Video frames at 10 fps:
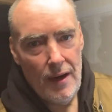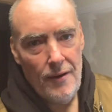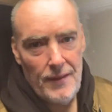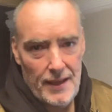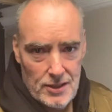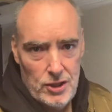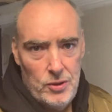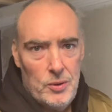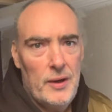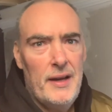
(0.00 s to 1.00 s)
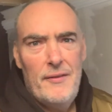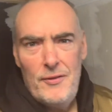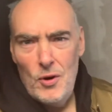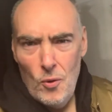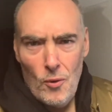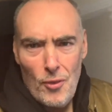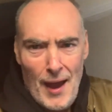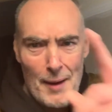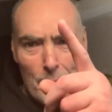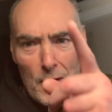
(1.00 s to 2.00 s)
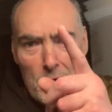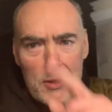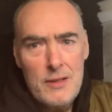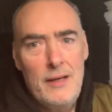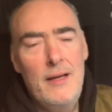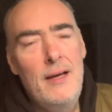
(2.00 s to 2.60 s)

If that's you, if you're that person,